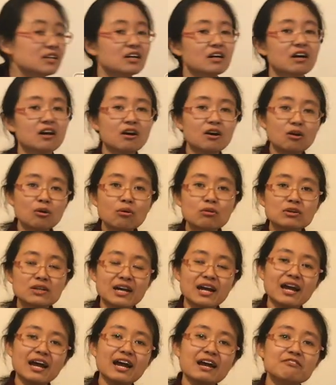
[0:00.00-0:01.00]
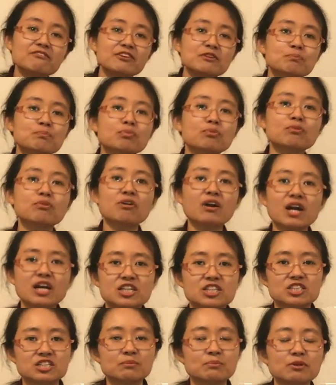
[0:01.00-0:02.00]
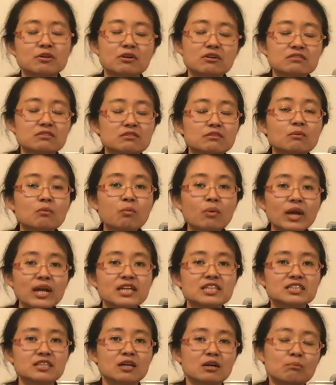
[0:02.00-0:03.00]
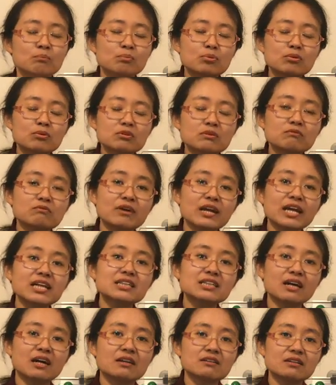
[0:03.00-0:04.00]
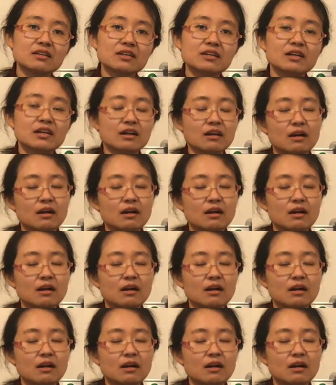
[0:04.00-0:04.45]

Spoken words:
hold heavy pressure because of the weight, put weight on the